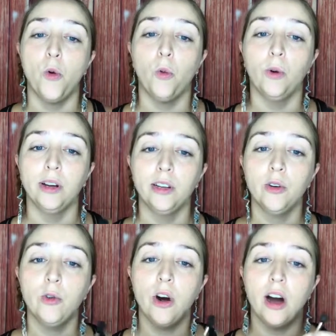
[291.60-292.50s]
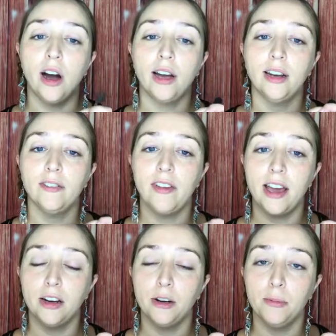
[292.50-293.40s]
1 quad
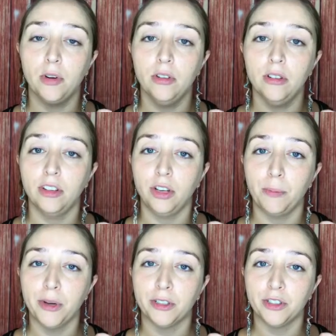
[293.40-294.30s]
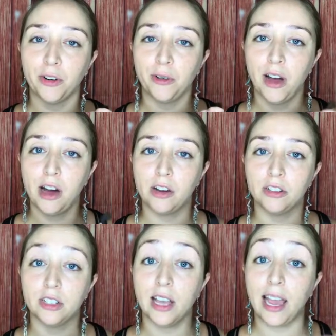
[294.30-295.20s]
available. You can build your own
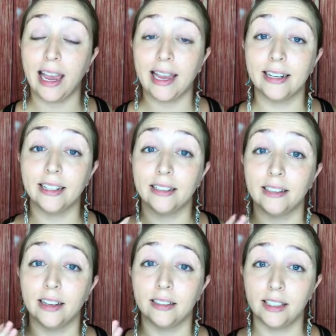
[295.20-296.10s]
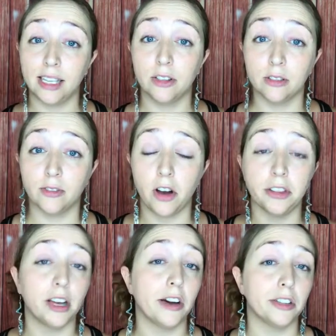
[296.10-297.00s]
colors, and singles of
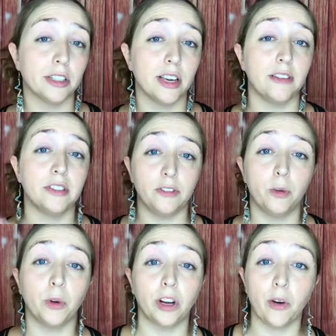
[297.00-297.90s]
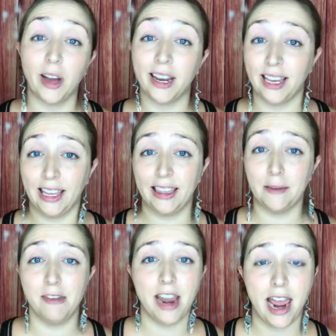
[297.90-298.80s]
all the colors left. If you want to go ahead and get
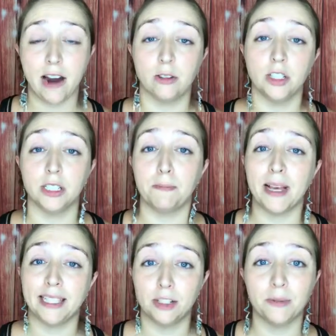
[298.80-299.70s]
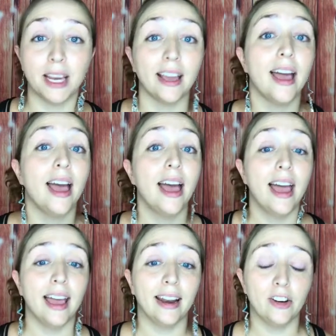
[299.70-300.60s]
them now, just message me
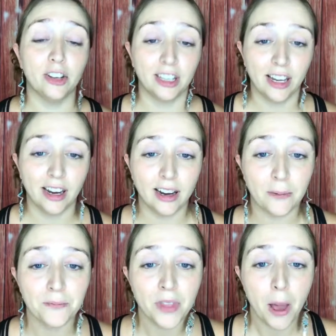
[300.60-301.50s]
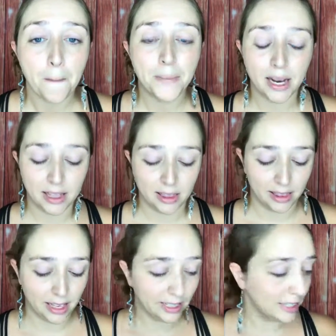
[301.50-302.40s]
and I'll hook you up. But
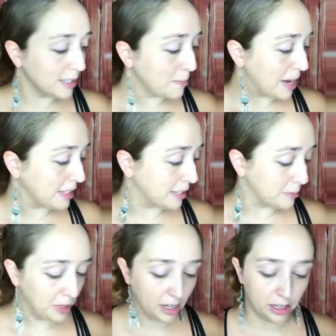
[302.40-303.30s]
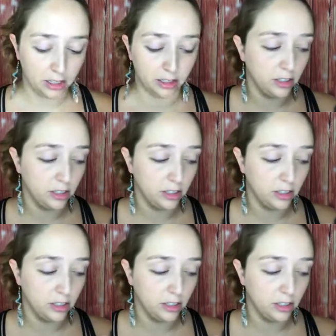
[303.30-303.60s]
this is amazing because